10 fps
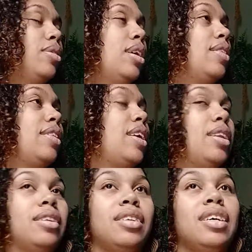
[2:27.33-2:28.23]
other
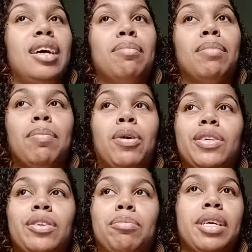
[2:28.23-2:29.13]
than my
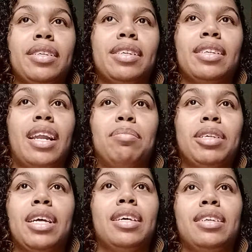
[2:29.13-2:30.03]
personal business that I'm telling?